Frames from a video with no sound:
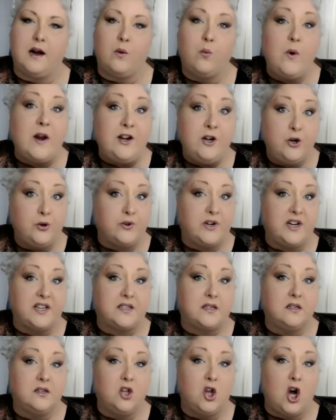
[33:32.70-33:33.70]
window
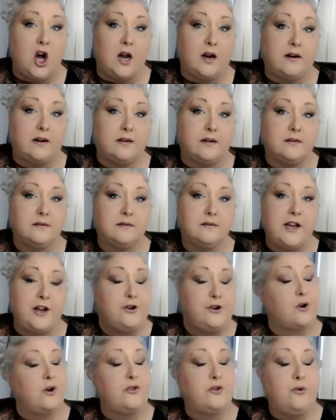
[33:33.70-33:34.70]
doesn't lock
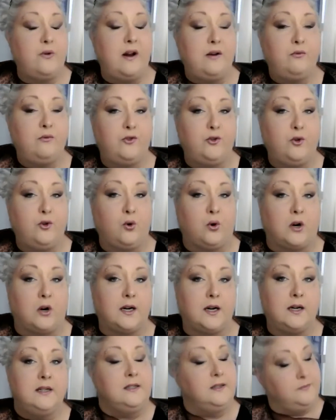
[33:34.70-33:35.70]
and you're on the ground
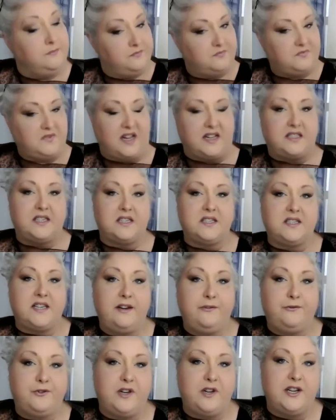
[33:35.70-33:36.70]
floor. That's a
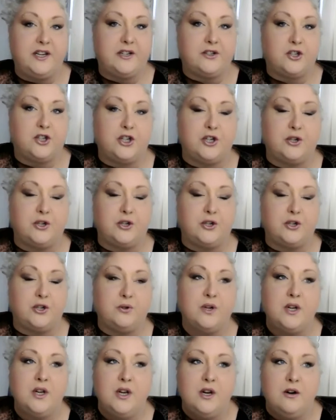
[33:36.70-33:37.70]
safety issue.
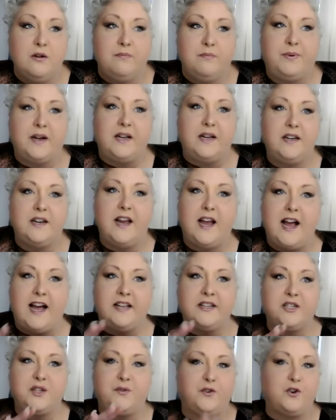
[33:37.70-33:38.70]
But
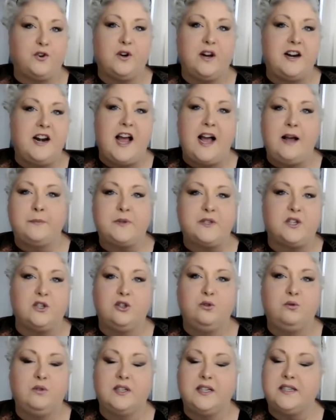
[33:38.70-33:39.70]
as for an
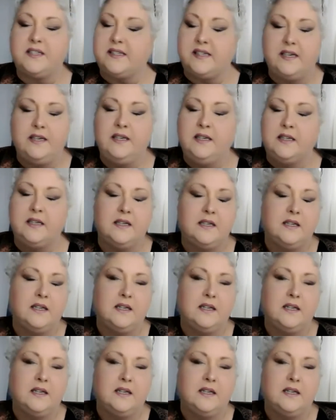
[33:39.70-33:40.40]
absolute listing,